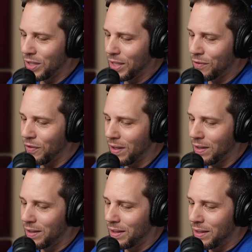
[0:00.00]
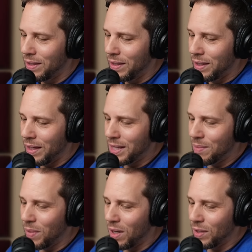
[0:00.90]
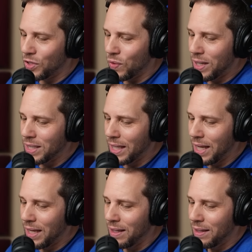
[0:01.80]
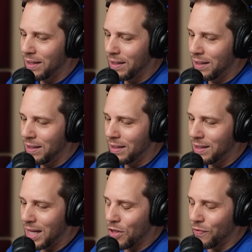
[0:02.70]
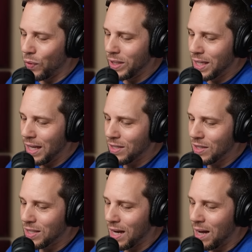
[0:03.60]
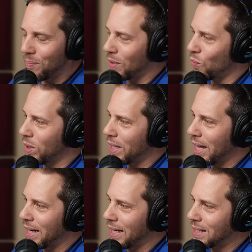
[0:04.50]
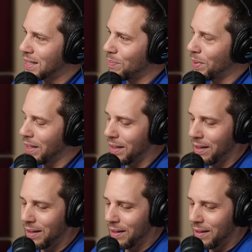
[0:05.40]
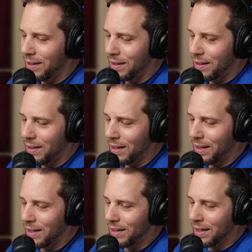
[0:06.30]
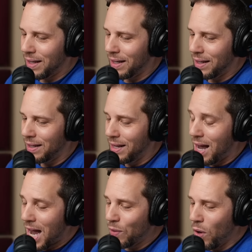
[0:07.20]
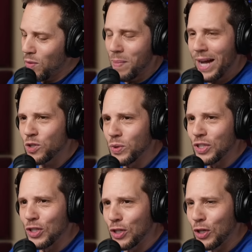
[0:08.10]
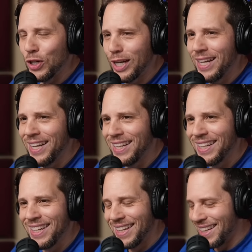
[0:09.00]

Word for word: It was good near fall. And then Mahal tries it again. Seth avoids it, hits a stomp on one leg, gets the pin. And uh, I wrote match was good.